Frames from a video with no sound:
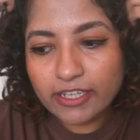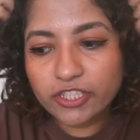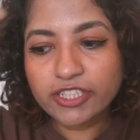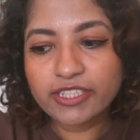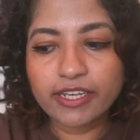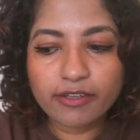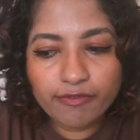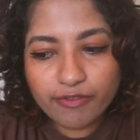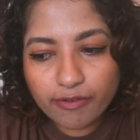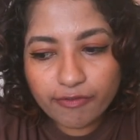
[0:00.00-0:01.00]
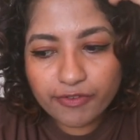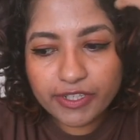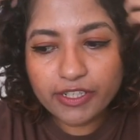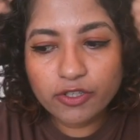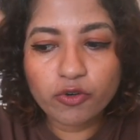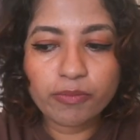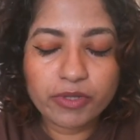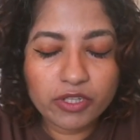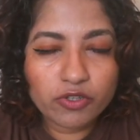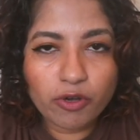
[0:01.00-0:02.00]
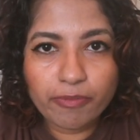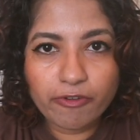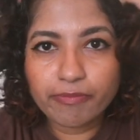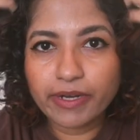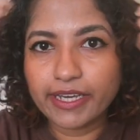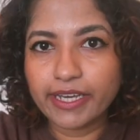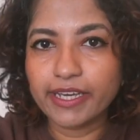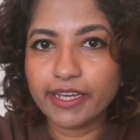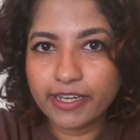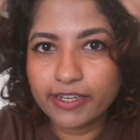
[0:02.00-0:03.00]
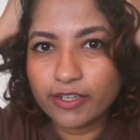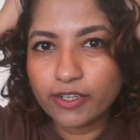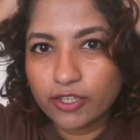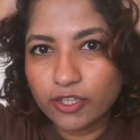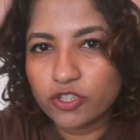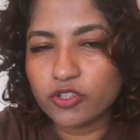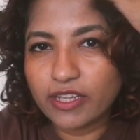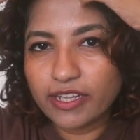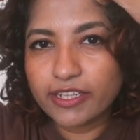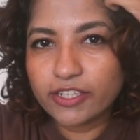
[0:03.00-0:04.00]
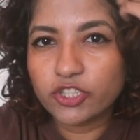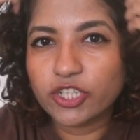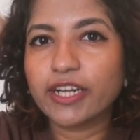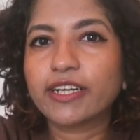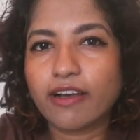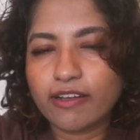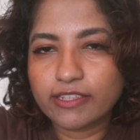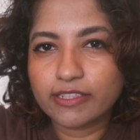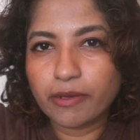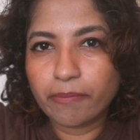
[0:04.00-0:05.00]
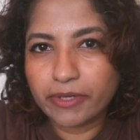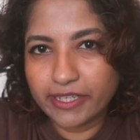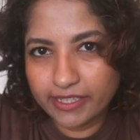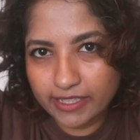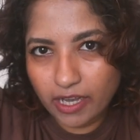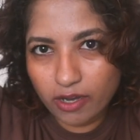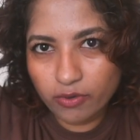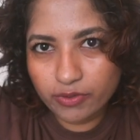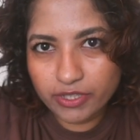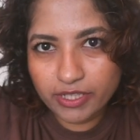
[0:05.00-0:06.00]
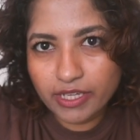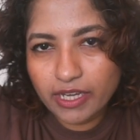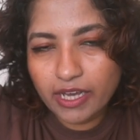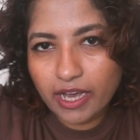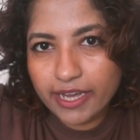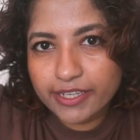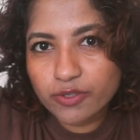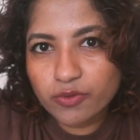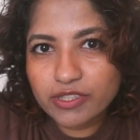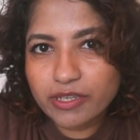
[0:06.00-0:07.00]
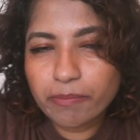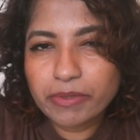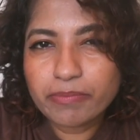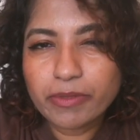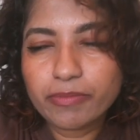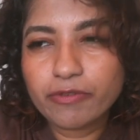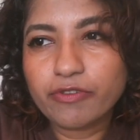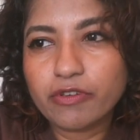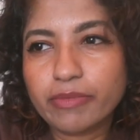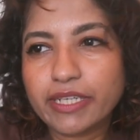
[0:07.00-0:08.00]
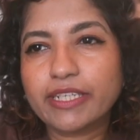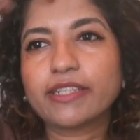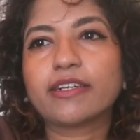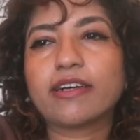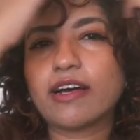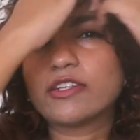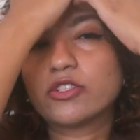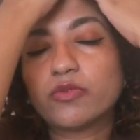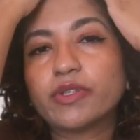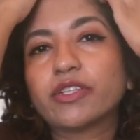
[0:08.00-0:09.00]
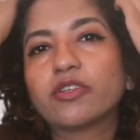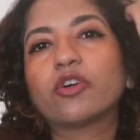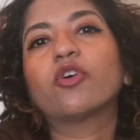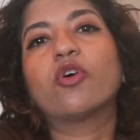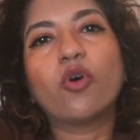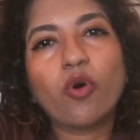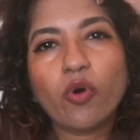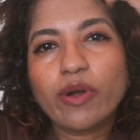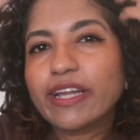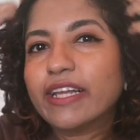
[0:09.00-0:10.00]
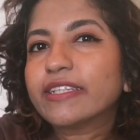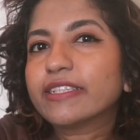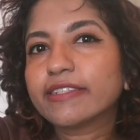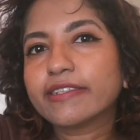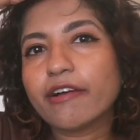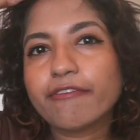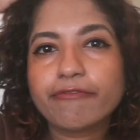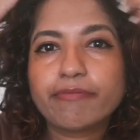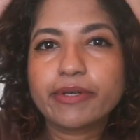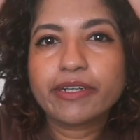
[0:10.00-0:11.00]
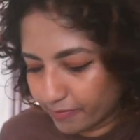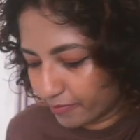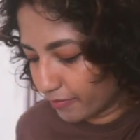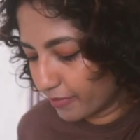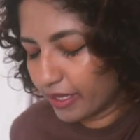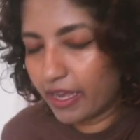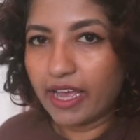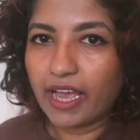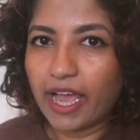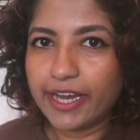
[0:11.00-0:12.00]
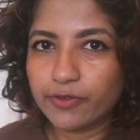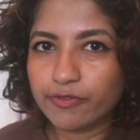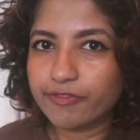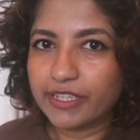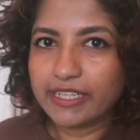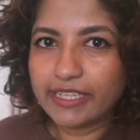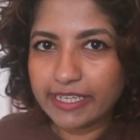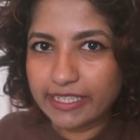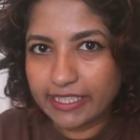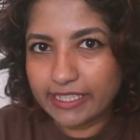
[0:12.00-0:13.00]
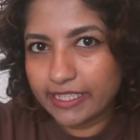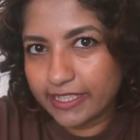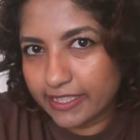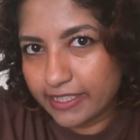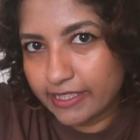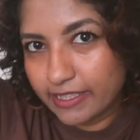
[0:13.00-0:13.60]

I'll just kind of finger comb the top of my hair so that the gel cast breaks out. I know some people prefer breaking the cast with oil and stuff, but I don't feel that I need it.